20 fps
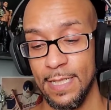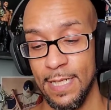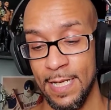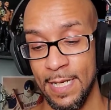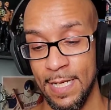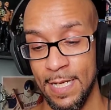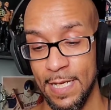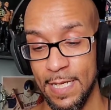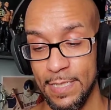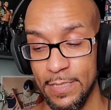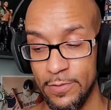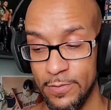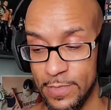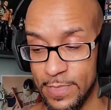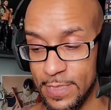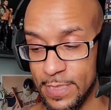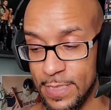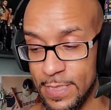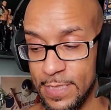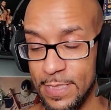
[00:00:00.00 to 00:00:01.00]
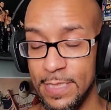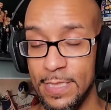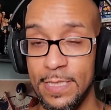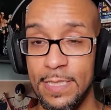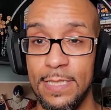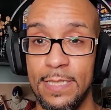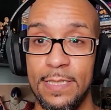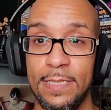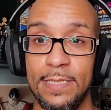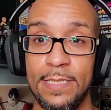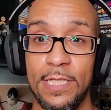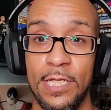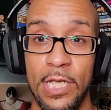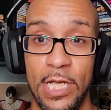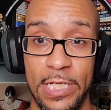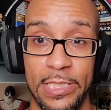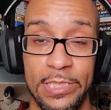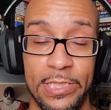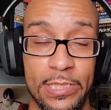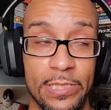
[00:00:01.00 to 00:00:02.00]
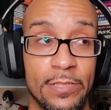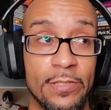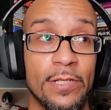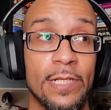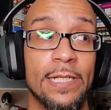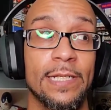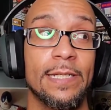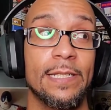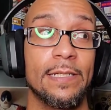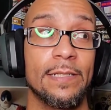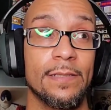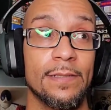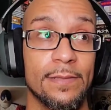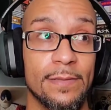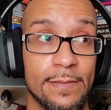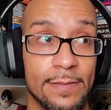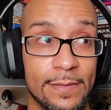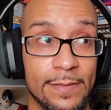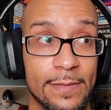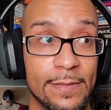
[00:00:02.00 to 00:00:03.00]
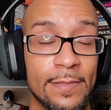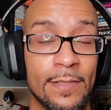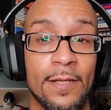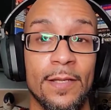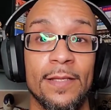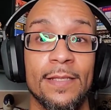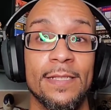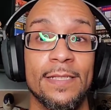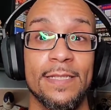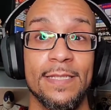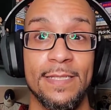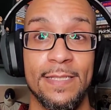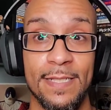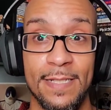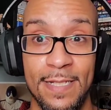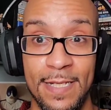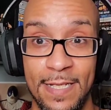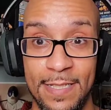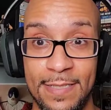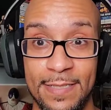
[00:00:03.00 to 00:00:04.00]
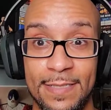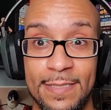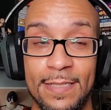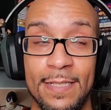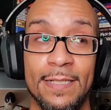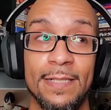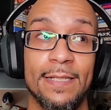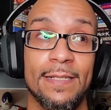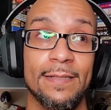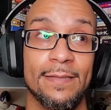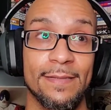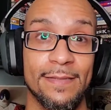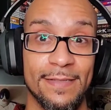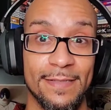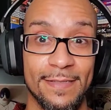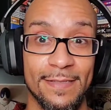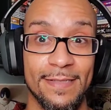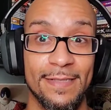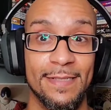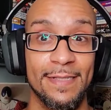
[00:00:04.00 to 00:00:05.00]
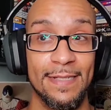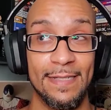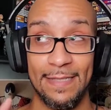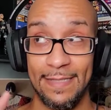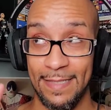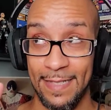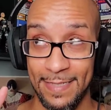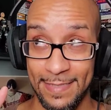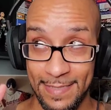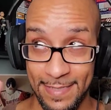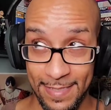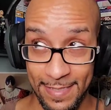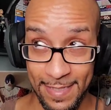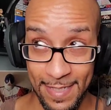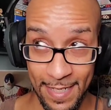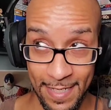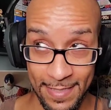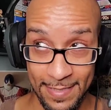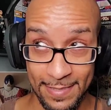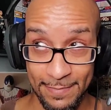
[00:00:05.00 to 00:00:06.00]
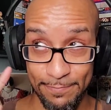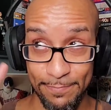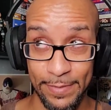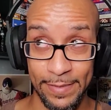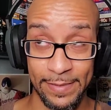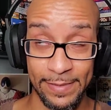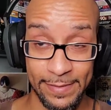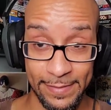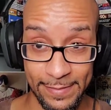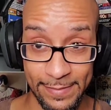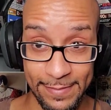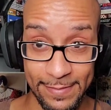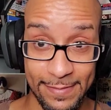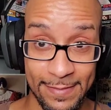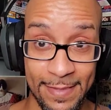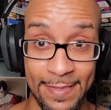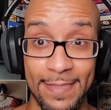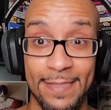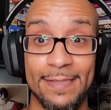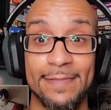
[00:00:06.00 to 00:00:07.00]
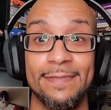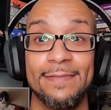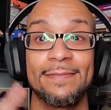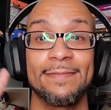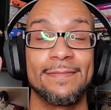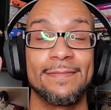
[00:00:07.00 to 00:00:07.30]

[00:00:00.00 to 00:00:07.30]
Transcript: and you see Takeshita, you're like, no, this is the next, like, that's the next big, like,